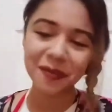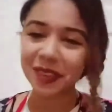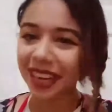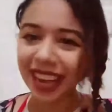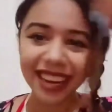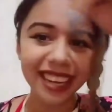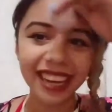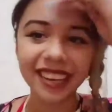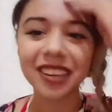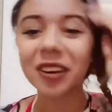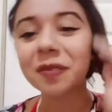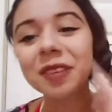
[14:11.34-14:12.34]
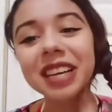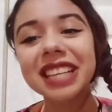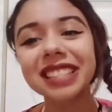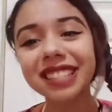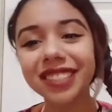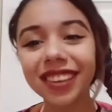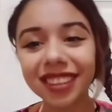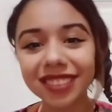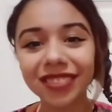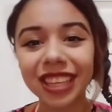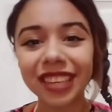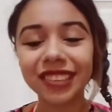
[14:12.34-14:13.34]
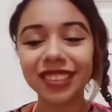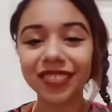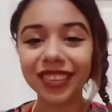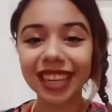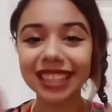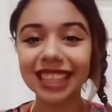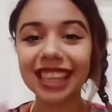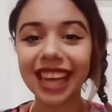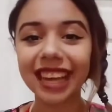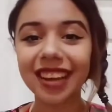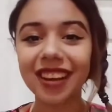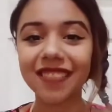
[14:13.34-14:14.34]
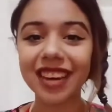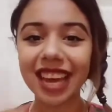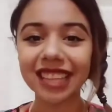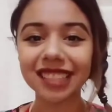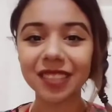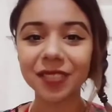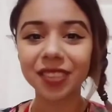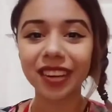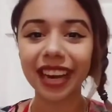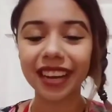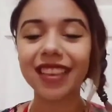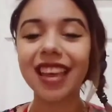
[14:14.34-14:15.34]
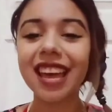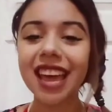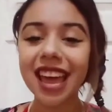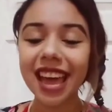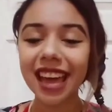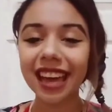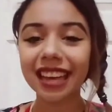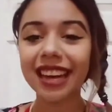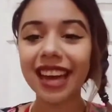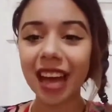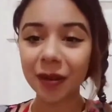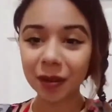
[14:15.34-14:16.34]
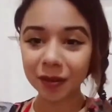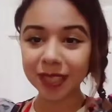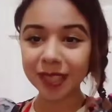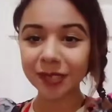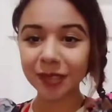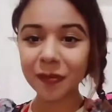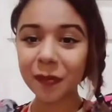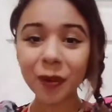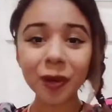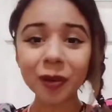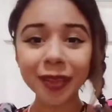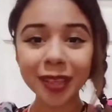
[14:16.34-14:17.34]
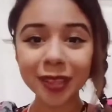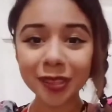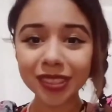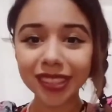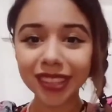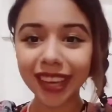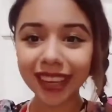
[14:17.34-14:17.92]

But anyhow, hope you guys enjoyed this video. Don't forget to like, comment, and subscribe. And I will be doing more videos